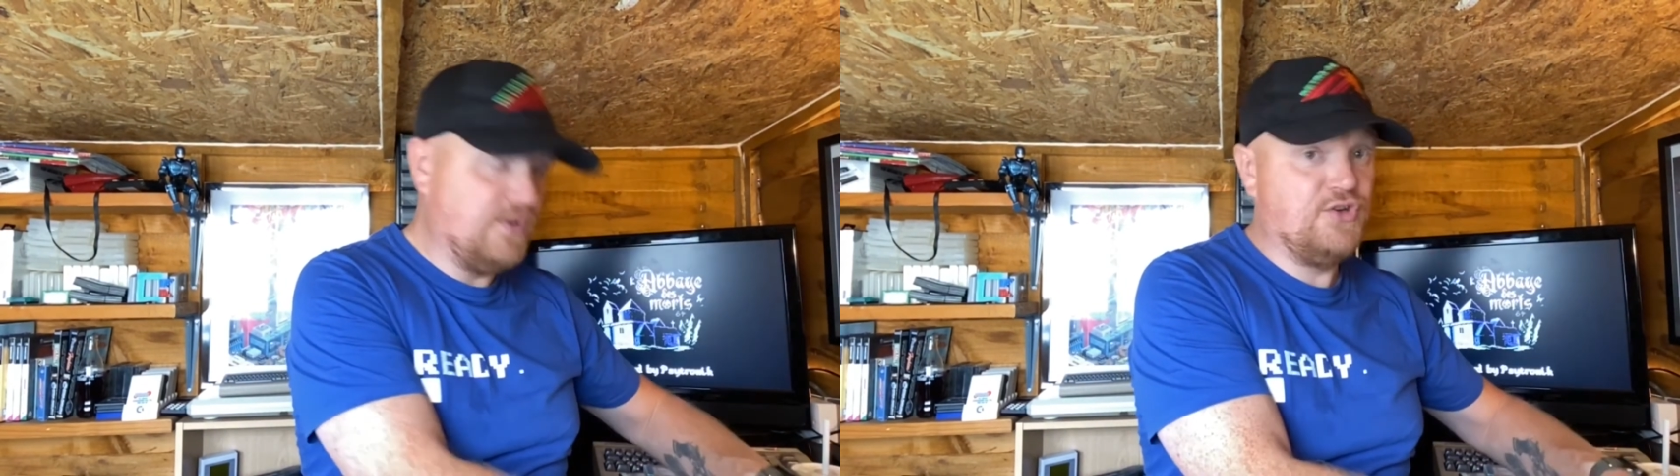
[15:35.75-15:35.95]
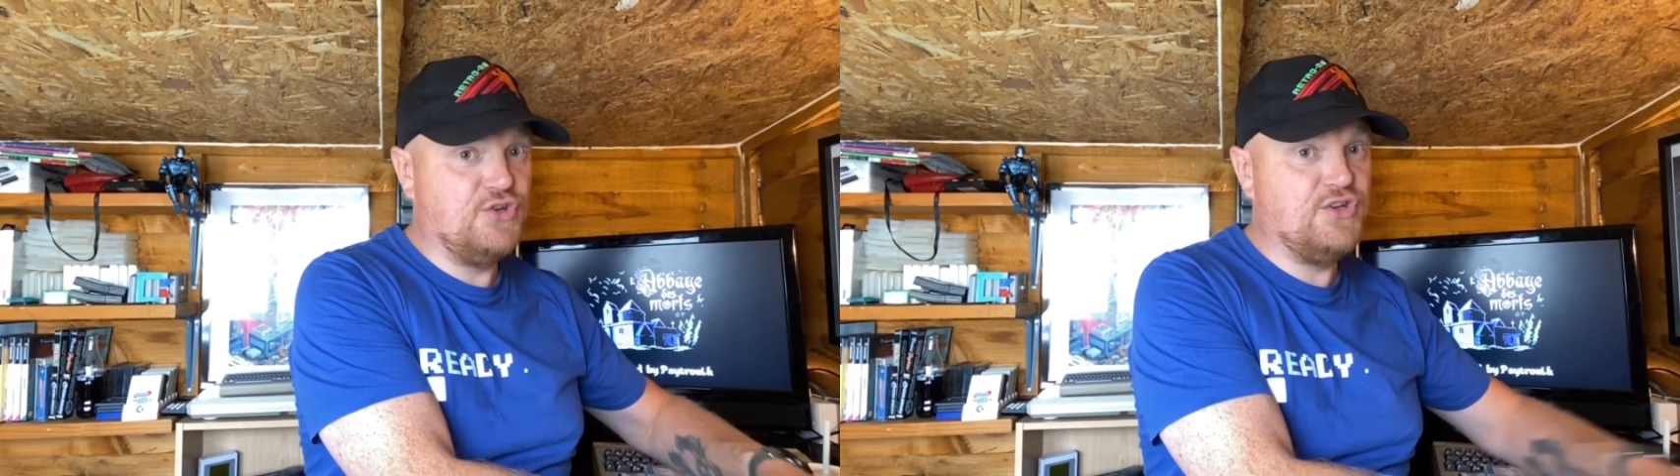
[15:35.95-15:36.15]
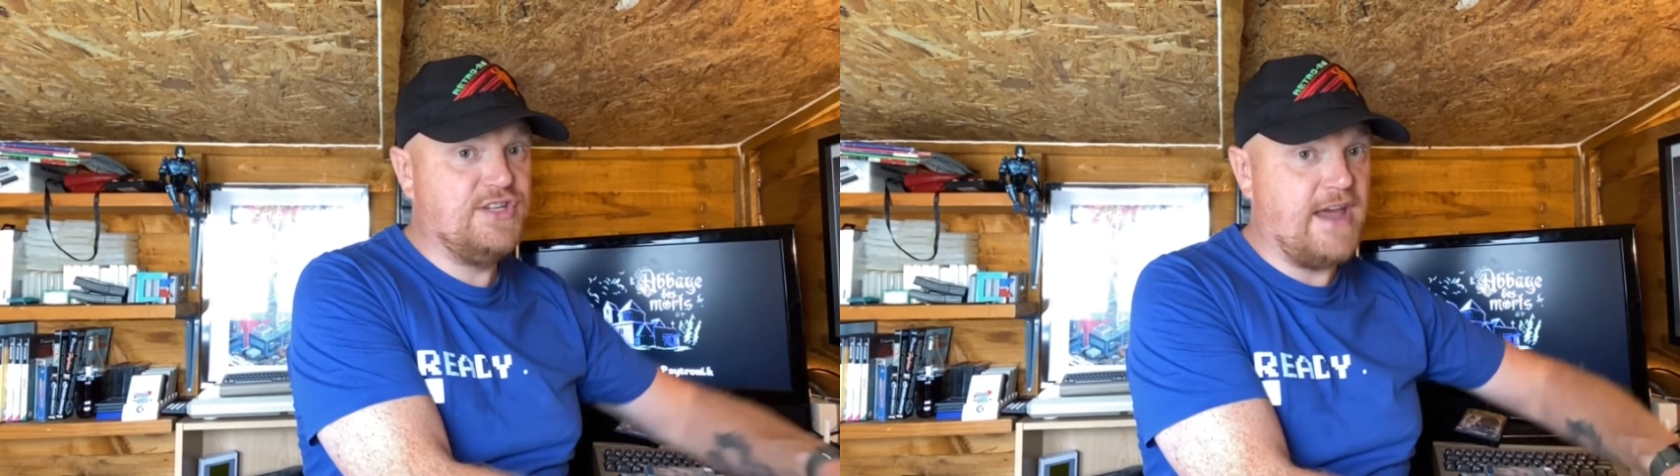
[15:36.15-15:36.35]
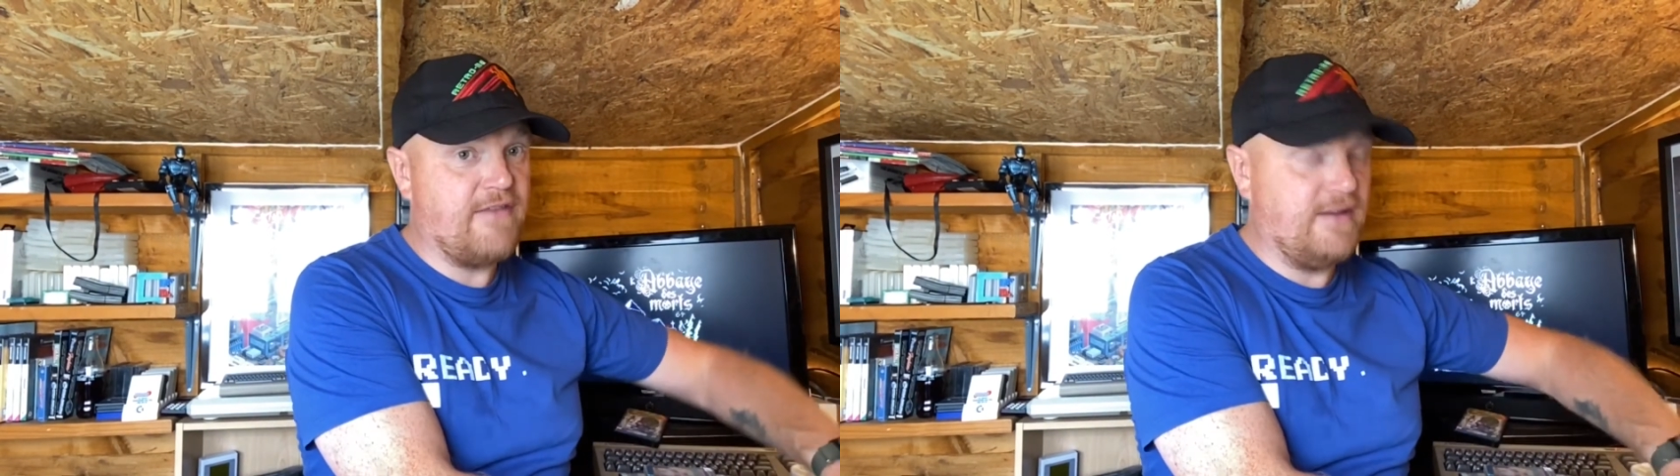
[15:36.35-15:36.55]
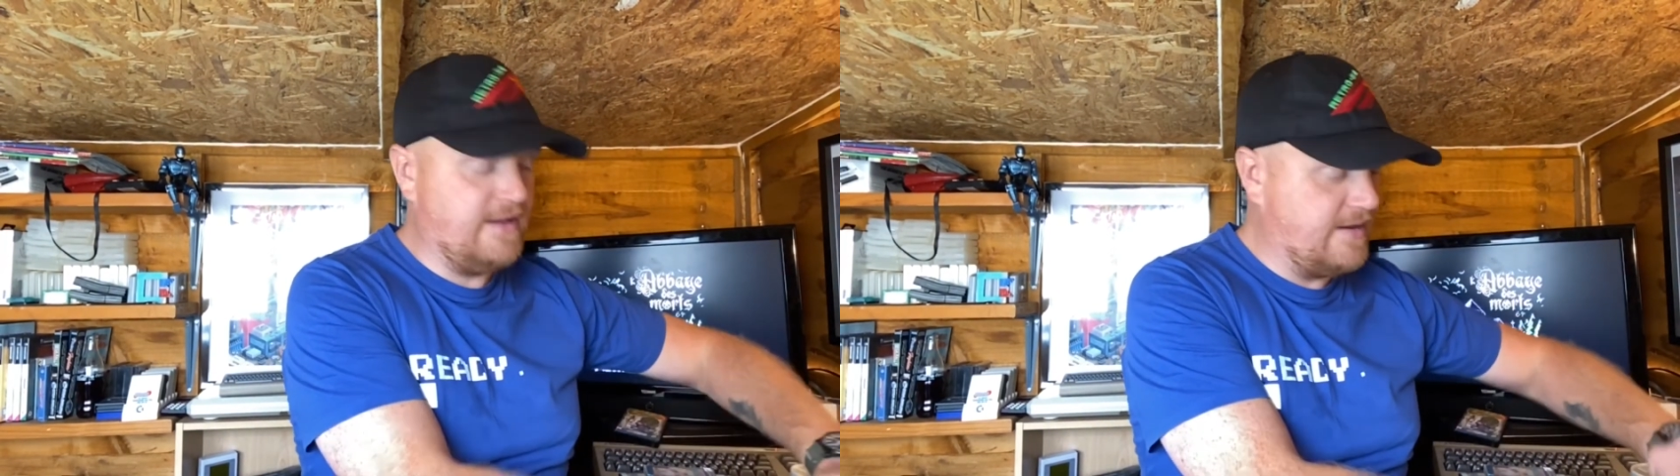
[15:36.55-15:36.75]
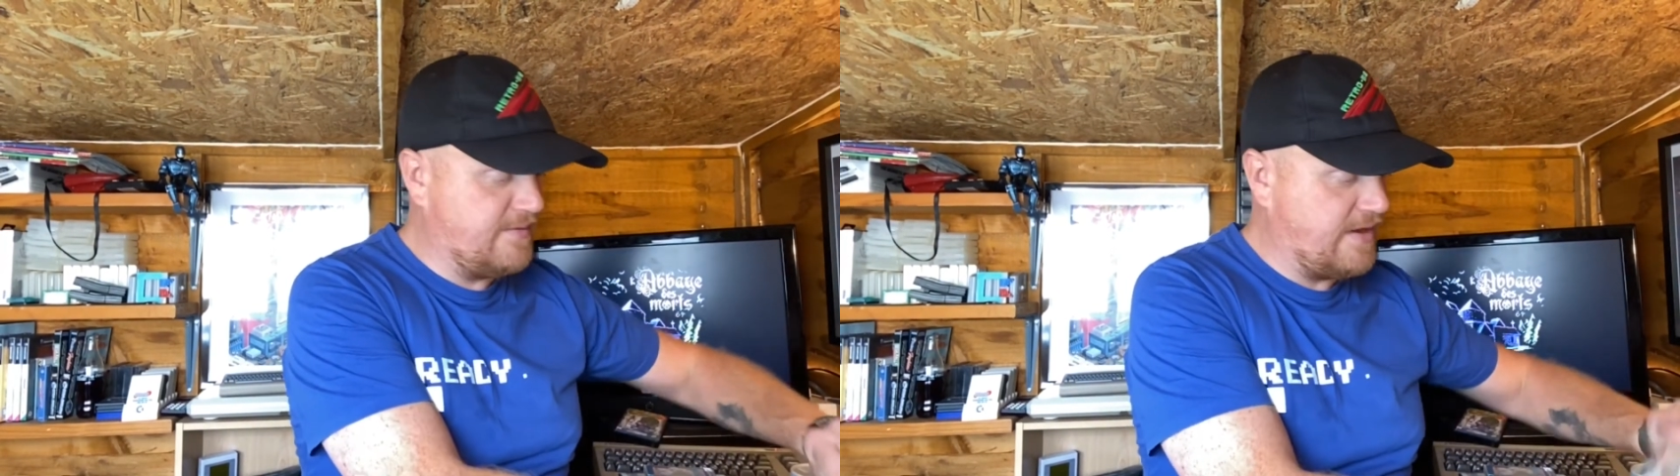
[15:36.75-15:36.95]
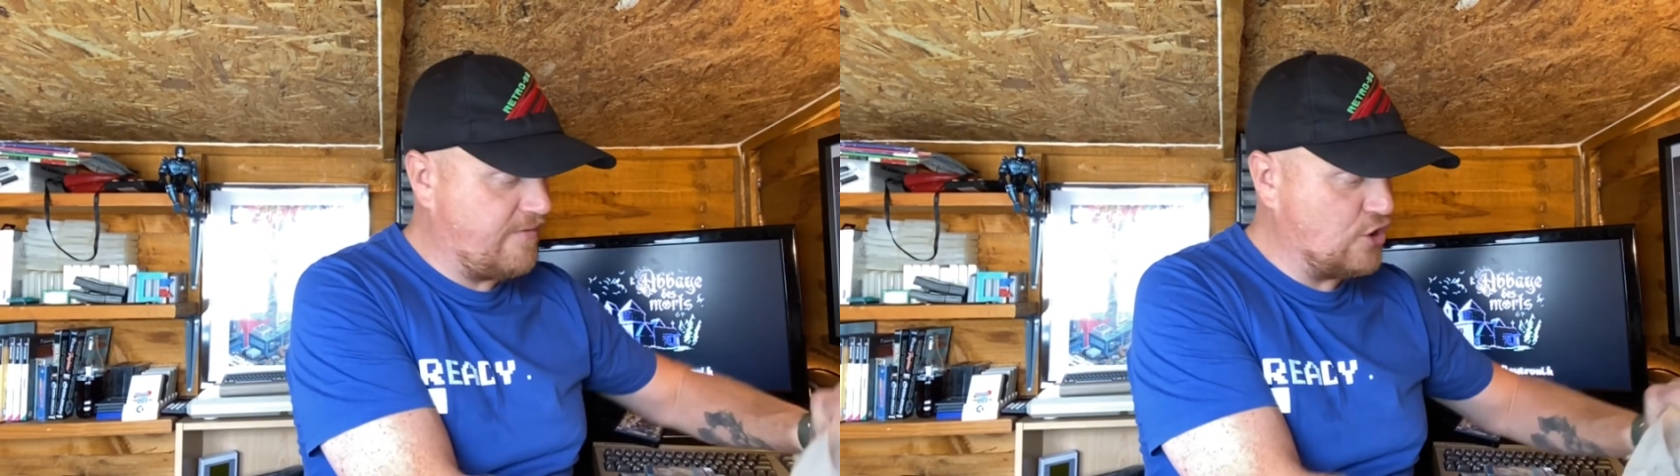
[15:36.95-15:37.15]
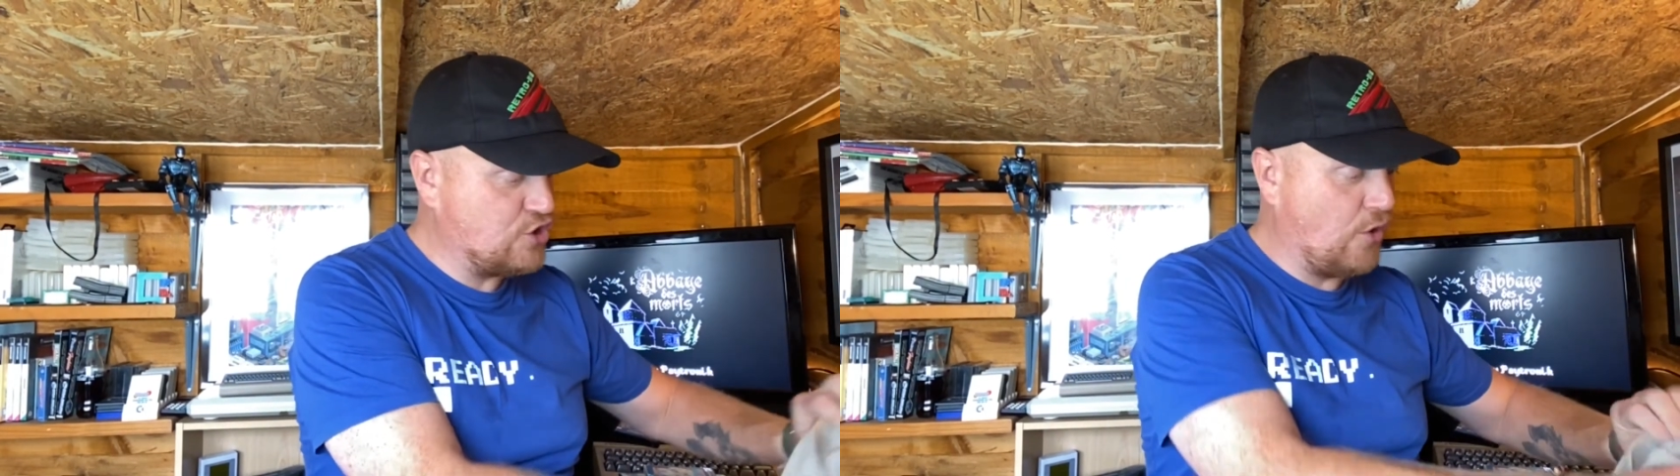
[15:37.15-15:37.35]
you should definitely give it
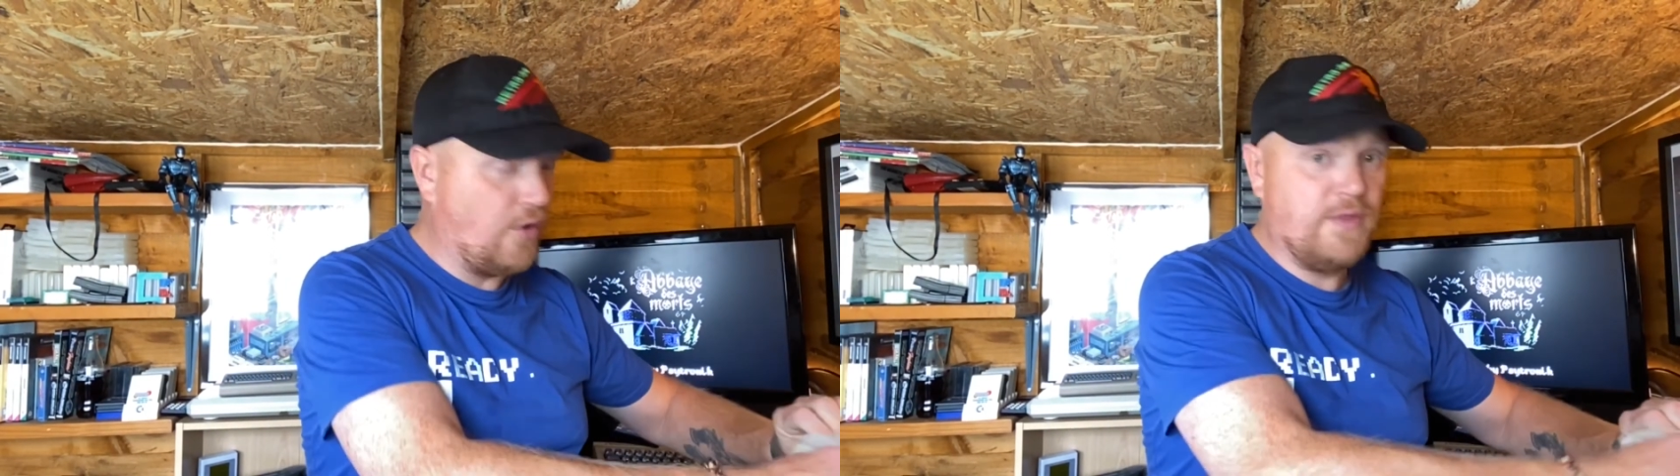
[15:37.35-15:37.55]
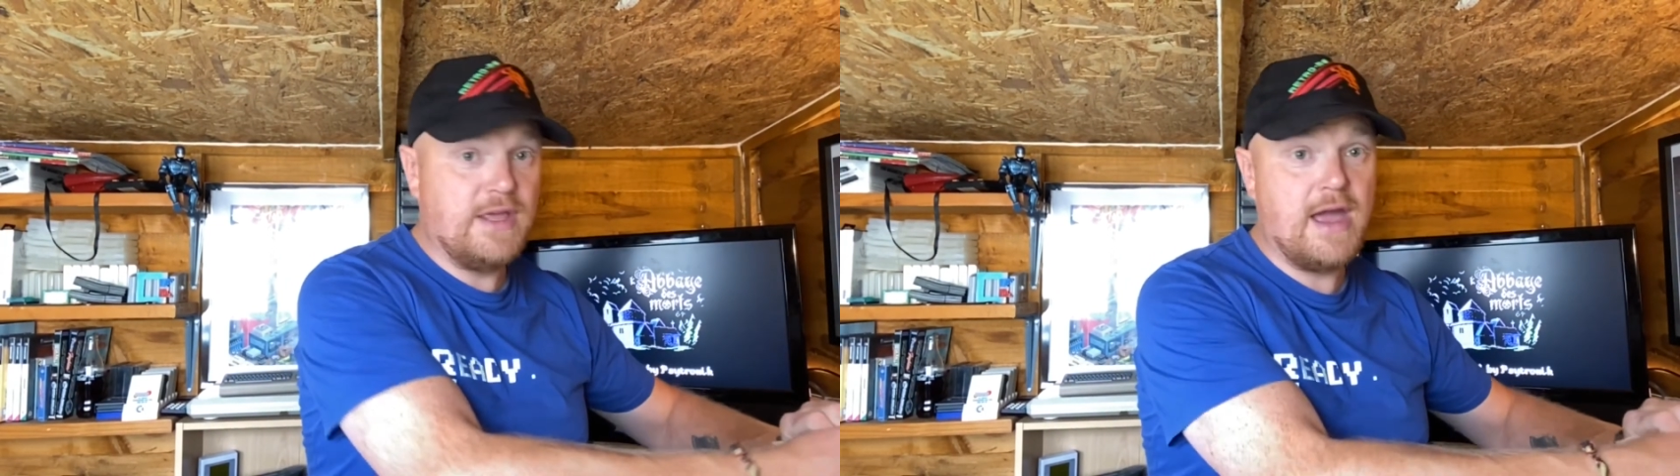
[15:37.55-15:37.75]
a shot on the